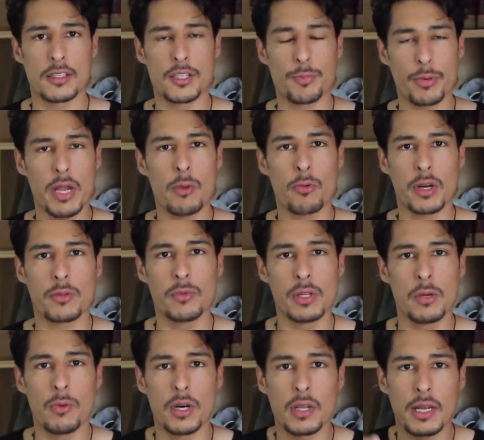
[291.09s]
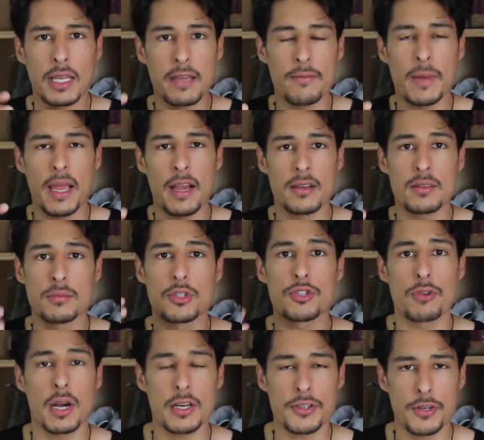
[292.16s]
The spray worked really well to give my hair some
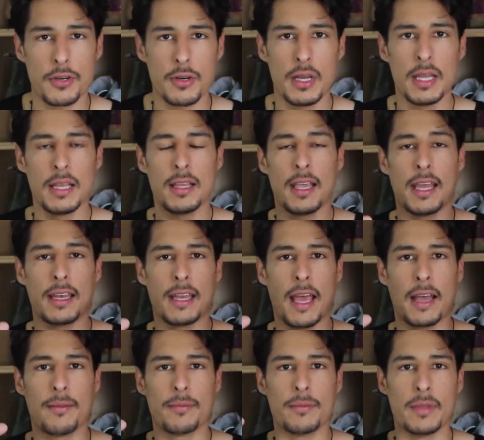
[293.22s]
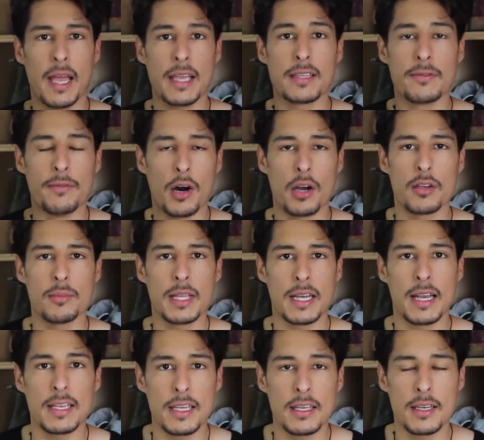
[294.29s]
structure and that nice volume that
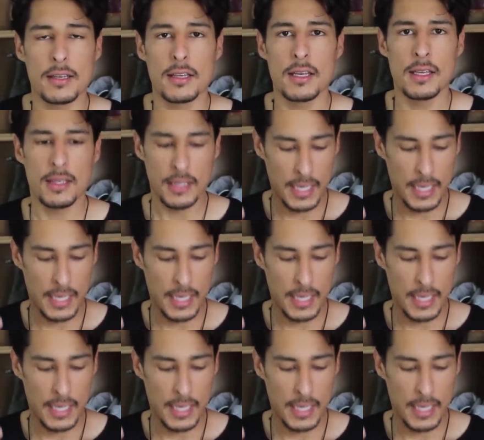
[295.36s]
I needed.